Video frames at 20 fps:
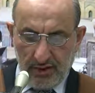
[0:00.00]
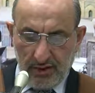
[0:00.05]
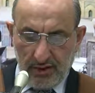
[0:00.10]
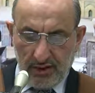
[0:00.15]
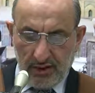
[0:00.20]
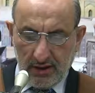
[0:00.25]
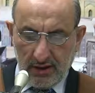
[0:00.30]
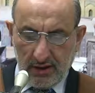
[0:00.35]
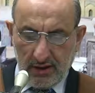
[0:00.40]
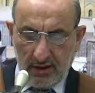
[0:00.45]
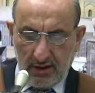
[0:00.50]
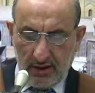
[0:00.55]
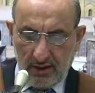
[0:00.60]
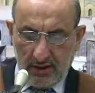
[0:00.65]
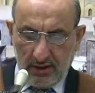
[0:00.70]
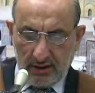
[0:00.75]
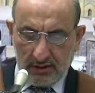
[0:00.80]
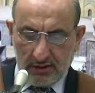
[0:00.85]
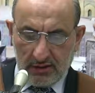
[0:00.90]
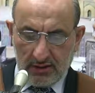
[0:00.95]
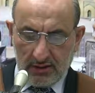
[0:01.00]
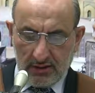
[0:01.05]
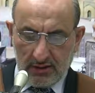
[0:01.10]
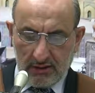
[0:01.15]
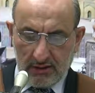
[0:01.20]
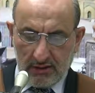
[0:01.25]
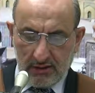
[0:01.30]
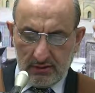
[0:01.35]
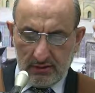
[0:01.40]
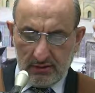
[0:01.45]
Iqa'at
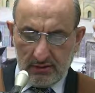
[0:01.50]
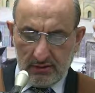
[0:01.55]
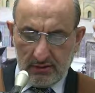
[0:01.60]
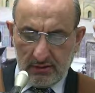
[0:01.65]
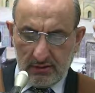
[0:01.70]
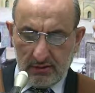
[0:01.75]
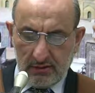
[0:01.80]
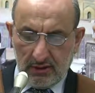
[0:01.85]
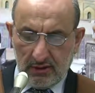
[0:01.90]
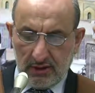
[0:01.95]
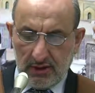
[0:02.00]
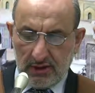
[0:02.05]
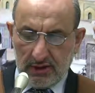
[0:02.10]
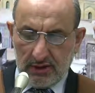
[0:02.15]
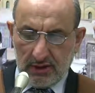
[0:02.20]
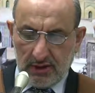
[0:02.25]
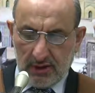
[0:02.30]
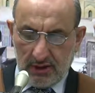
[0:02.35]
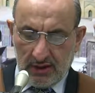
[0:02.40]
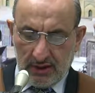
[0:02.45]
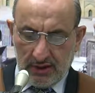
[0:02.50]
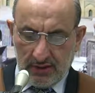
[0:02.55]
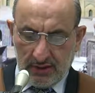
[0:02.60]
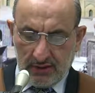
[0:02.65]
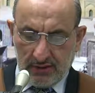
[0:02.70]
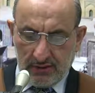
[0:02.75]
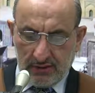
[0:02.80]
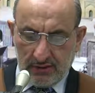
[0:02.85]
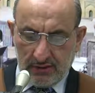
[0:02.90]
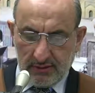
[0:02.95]
is a
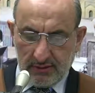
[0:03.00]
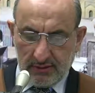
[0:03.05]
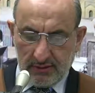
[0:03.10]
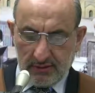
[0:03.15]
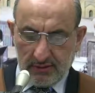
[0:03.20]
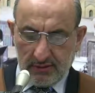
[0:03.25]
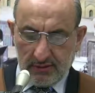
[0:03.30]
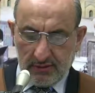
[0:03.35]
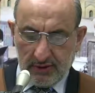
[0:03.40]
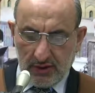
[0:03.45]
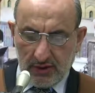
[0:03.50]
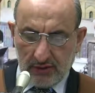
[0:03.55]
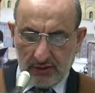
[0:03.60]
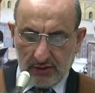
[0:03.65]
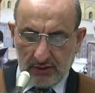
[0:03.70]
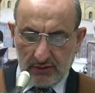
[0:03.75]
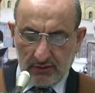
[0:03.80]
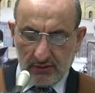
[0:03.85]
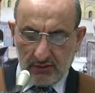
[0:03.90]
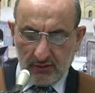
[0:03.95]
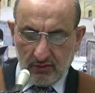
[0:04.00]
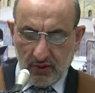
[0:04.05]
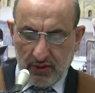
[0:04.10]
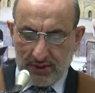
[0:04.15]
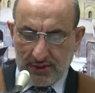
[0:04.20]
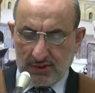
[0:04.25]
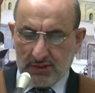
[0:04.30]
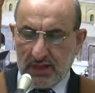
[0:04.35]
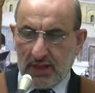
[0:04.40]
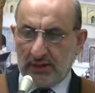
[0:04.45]

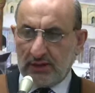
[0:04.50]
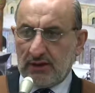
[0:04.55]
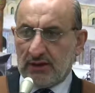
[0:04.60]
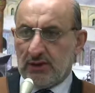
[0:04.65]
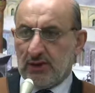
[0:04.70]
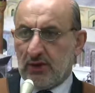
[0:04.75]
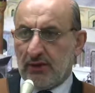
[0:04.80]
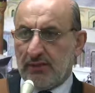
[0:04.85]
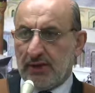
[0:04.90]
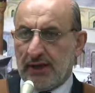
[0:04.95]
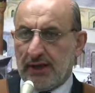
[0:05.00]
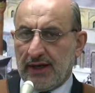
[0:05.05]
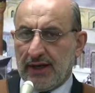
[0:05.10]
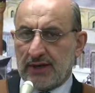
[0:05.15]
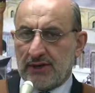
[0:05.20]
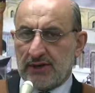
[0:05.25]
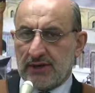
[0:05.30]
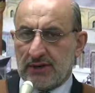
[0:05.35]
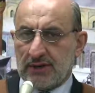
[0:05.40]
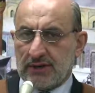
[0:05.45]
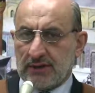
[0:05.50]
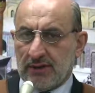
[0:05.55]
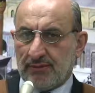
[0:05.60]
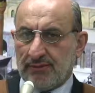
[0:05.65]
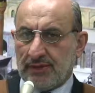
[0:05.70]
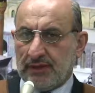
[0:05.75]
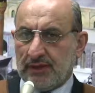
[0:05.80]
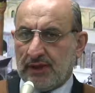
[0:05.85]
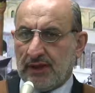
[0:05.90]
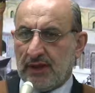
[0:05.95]
one-sided obligation.
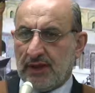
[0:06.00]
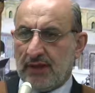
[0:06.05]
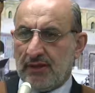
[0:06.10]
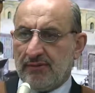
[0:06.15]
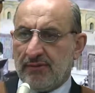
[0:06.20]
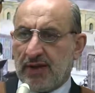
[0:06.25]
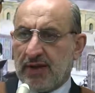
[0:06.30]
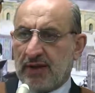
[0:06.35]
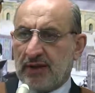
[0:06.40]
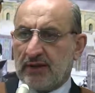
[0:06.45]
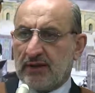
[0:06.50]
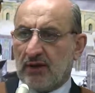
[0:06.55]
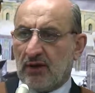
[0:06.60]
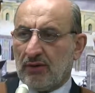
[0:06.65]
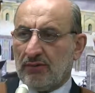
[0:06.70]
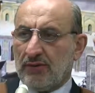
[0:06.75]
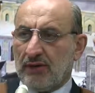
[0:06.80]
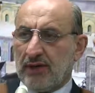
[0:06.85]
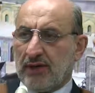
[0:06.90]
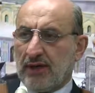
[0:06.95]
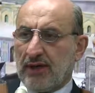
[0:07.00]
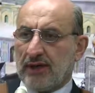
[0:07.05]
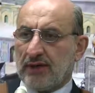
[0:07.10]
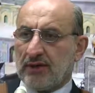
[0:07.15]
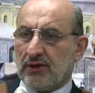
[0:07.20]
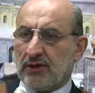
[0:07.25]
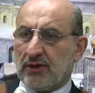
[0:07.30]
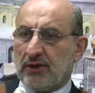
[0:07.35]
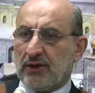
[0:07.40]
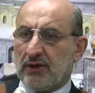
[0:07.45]
Somebody, he make it
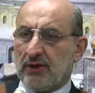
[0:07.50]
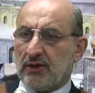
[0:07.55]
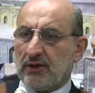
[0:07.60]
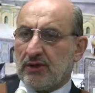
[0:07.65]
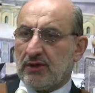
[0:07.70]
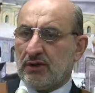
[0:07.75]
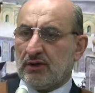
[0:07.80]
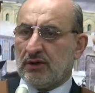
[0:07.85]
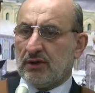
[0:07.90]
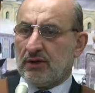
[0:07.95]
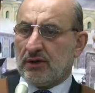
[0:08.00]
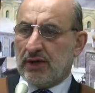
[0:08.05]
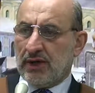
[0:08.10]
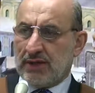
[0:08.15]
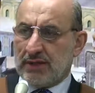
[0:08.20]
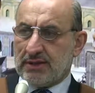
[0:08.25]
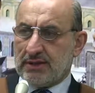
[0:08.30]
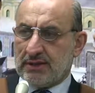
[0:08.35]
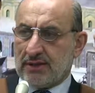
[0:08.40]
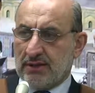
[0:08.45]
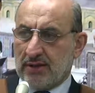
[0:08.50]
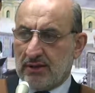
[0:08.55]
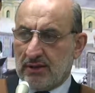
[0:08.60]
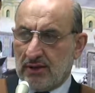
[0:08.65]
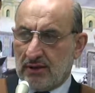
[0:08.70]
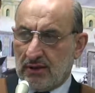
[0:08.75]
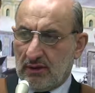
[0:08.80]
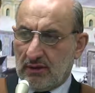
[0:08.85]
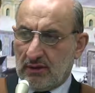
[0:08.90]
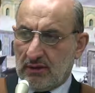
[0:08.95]
obligatory on his
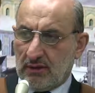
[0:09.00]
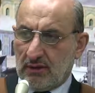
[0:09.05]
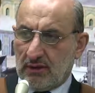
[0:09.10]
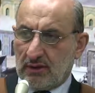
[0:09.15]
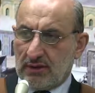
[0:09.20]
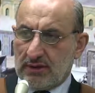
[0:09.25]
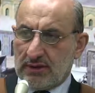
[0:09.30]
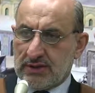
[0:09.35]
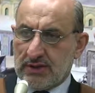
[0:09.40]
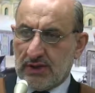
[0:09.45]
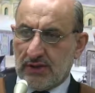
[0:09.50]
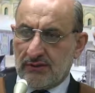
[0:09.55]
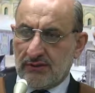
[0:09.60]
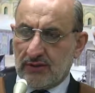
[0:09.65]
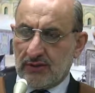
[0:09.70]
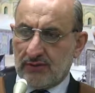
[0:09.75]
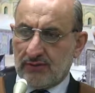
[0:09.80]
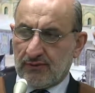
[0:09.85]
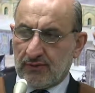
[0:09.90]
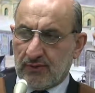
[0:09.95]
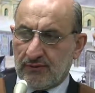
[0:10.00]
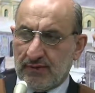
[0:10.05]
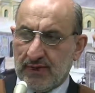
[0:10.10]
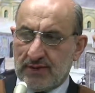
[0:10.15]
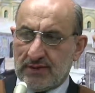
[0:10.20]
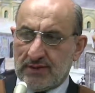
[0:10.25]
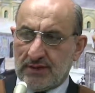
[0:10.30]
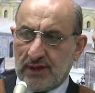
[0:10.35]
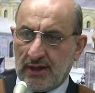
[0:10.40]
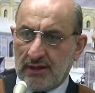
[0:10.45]
own self, you know, from
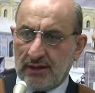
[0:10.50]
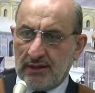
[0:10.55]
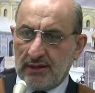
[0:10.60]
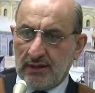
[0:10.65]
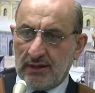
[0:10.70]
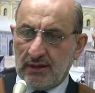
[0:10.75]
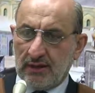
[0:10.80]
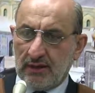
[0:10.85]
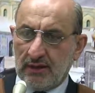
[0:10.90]
his side.